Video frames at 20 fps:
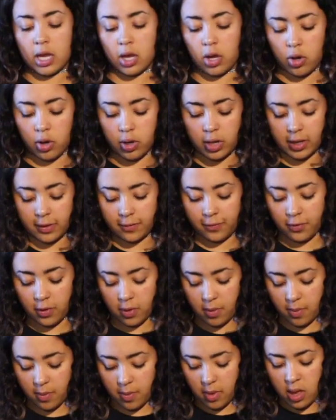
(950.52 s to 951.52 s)
I got it
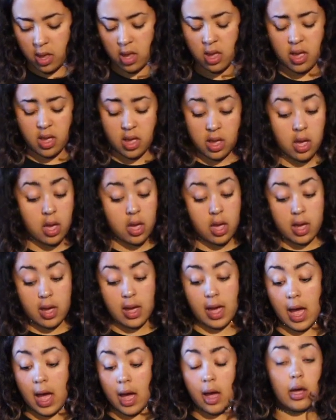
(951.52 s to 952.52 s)
from
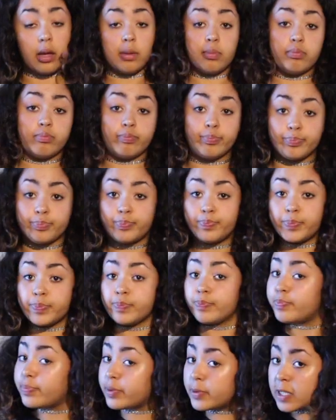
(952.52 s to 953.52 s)
a
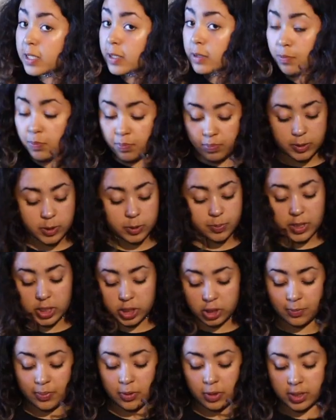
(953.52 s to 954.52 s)

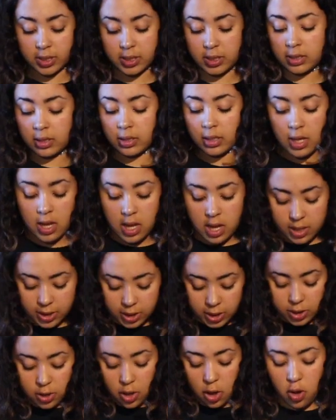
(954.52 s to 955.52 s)
special person,
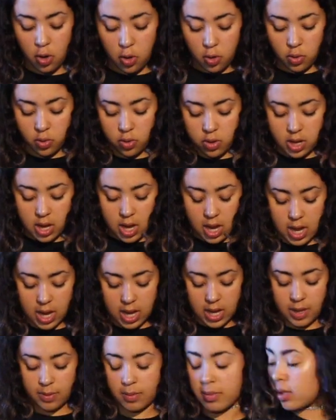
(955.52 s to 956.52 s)
so
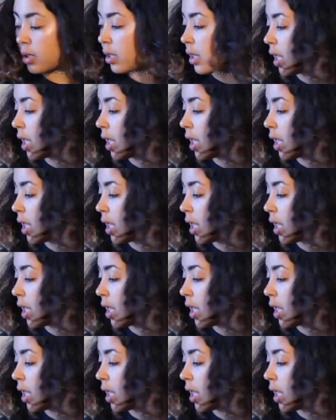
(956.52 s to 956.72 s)
I'm